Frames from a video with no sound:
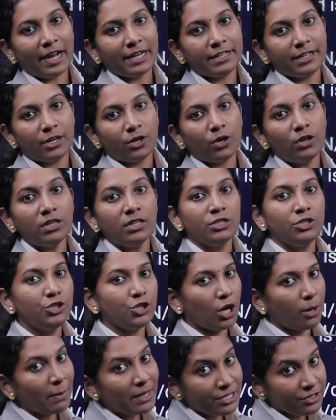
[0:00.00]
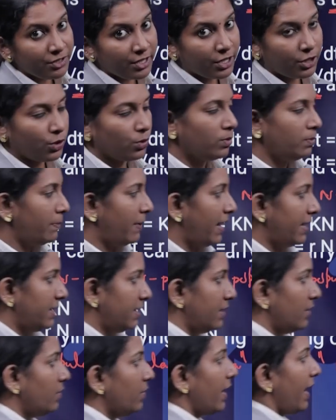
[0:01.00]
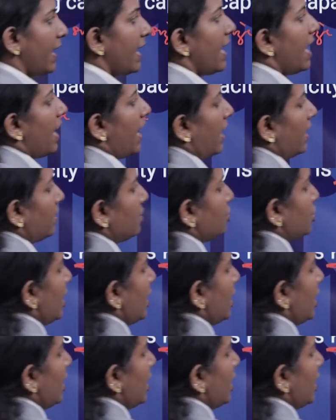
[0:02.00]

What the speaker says: pattern or geometric growth pattern. Okay, a